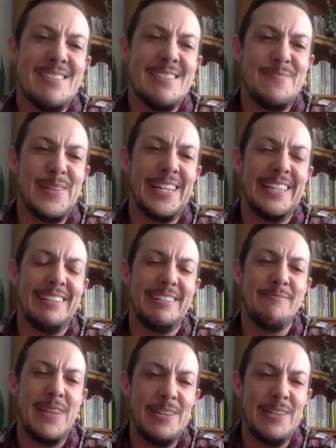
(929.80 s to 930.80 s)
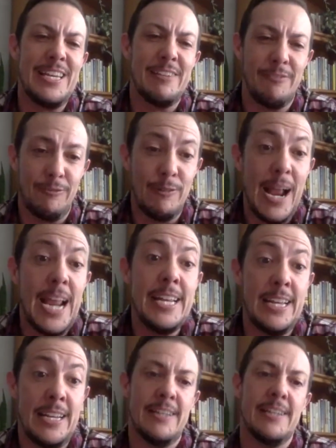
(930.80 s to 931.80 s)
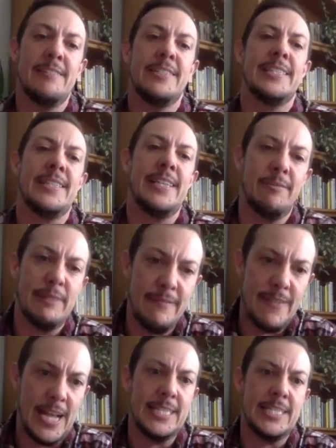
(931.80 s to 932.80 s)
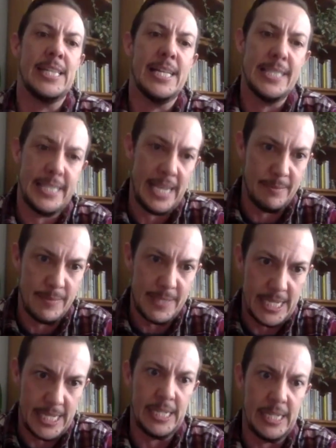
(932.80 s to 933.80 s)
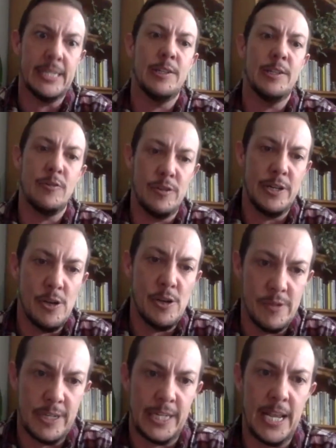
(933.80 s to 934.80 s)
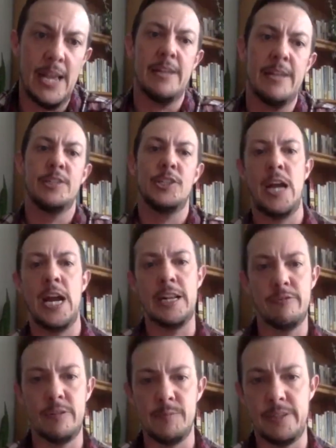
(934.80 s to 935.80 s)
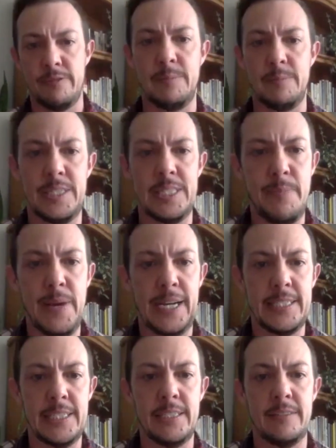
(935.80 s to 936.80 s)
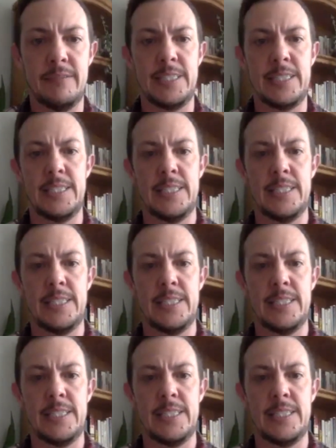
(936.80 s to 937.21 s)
But it made me think of writing, you know, and just like revising that same scene over and over again, or trying it from different perspectives.